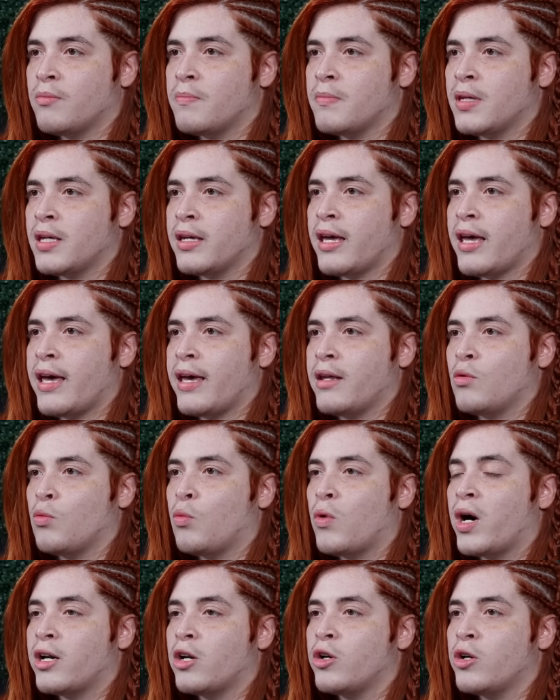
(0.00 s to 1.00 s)
me and
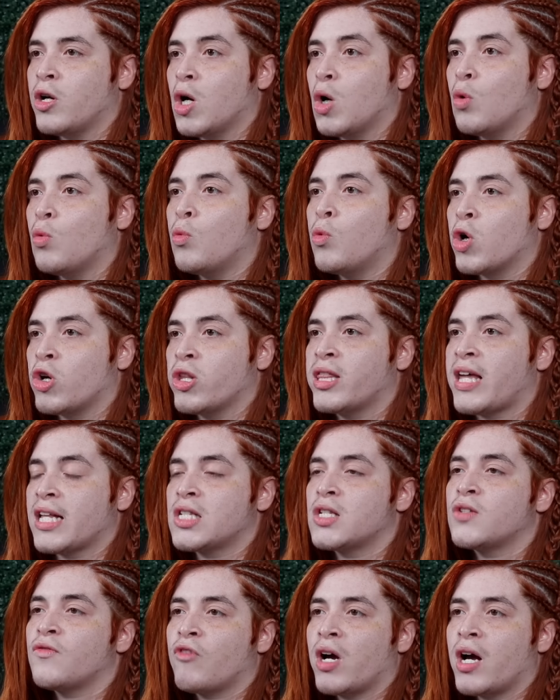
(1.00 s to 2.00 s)
want to know where
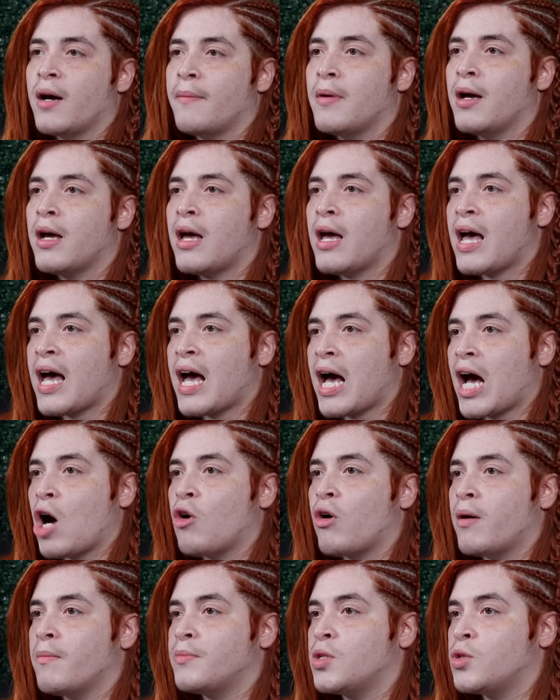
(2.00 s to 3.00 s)
that's from, how
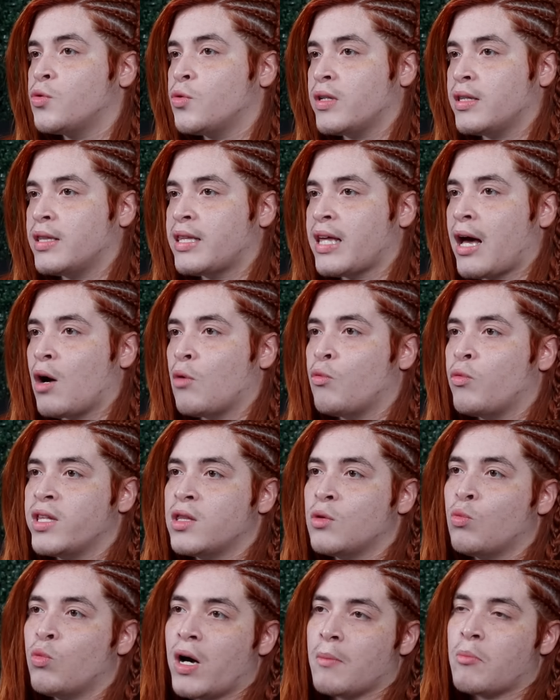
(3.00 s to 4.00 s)
I'm doing that
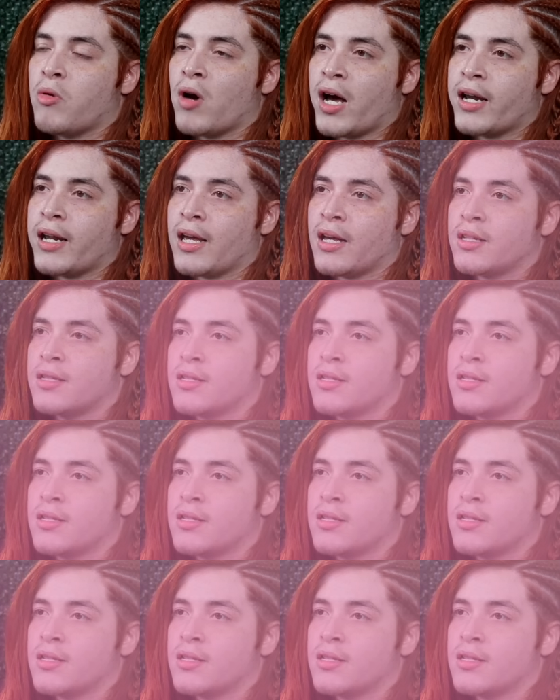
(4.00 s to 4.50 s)
with what product.